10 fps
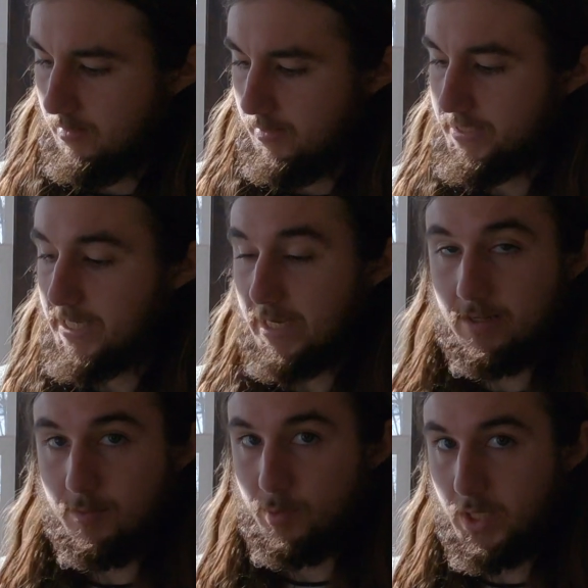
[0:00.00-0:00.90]

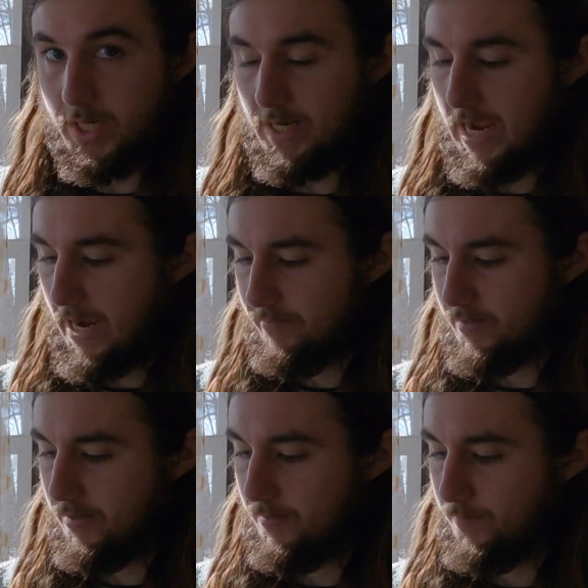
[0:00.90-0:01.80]
second brain
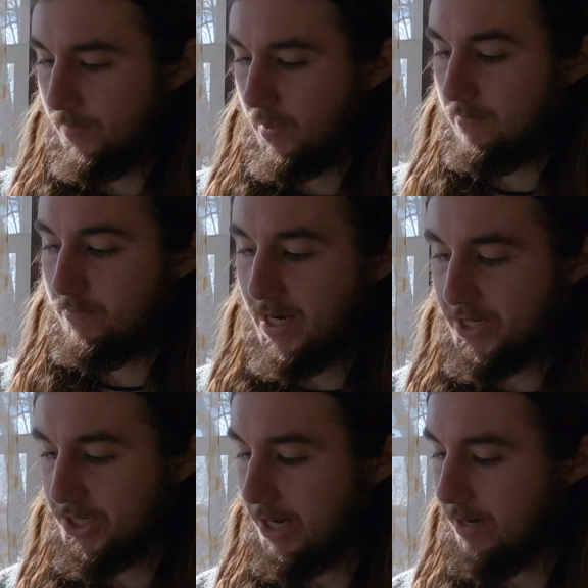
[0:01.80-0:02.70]
after.
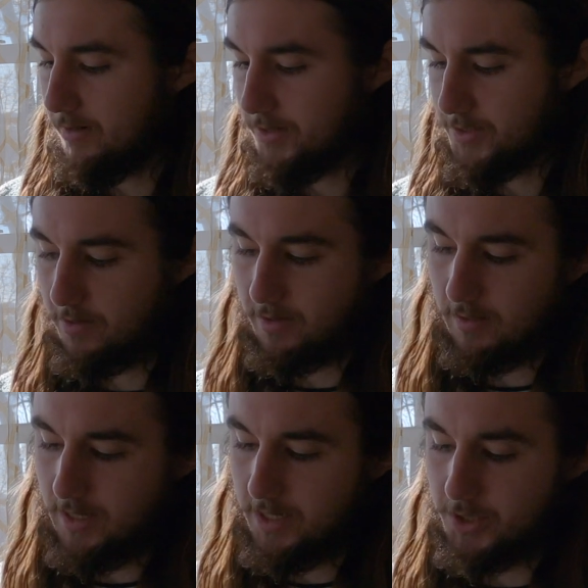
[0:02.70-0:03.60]
Fresh air
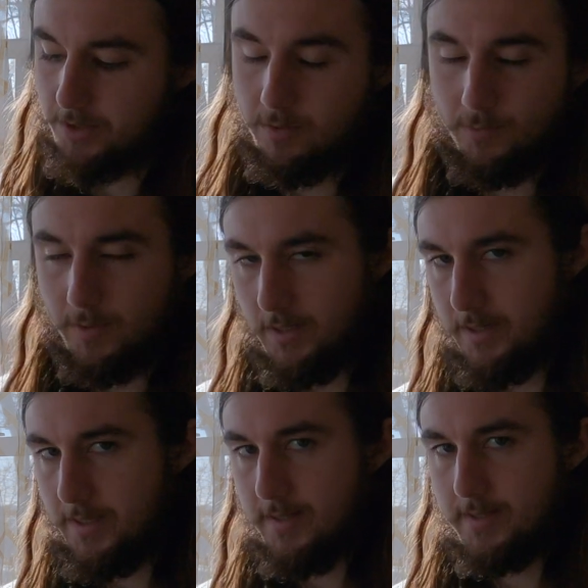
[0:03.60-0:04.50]
circulation,
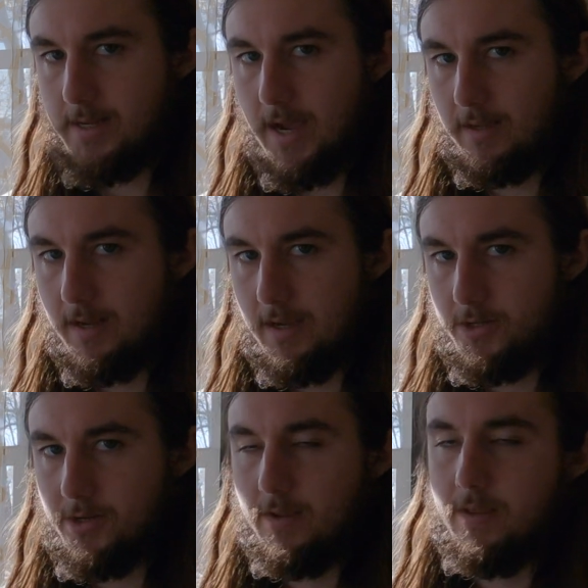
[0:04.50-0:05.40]
releasing
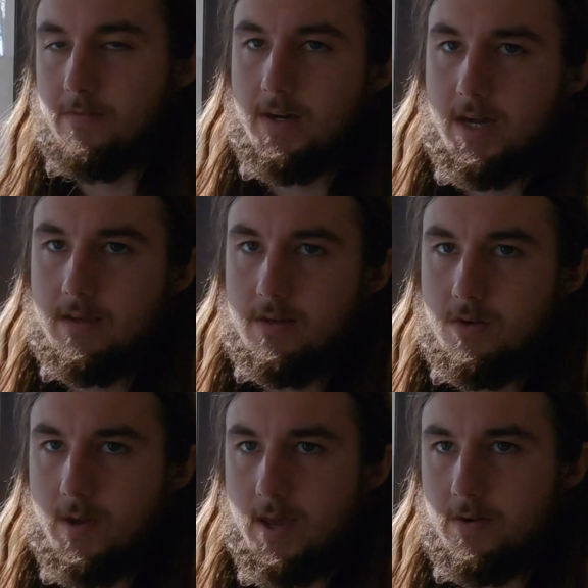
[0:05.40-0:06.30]
stagnation, inviting
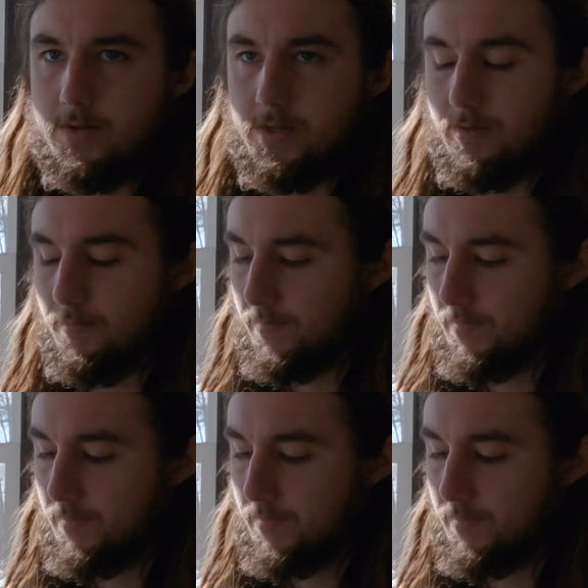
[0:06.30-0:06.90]
new energy.